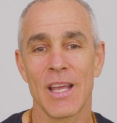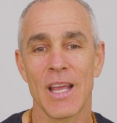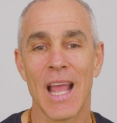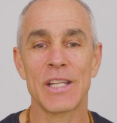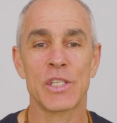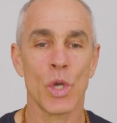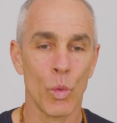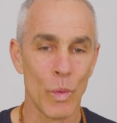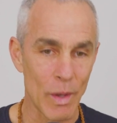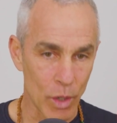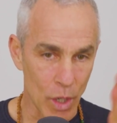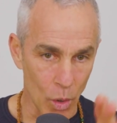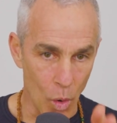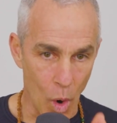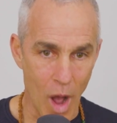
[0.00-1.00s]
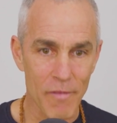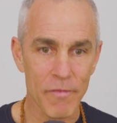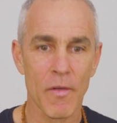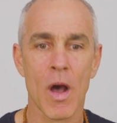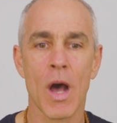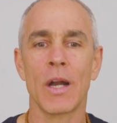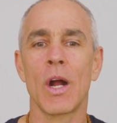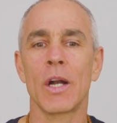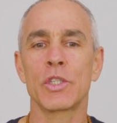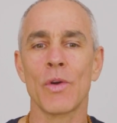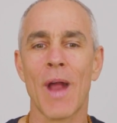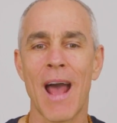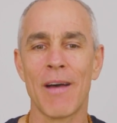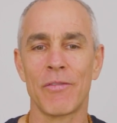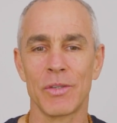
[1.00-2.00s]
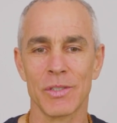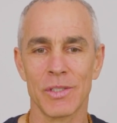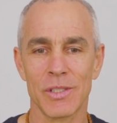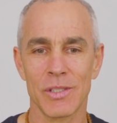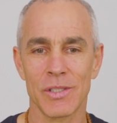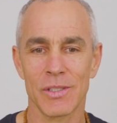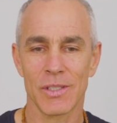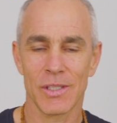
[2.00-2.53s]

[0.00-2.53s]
And so we'll go off on our travels.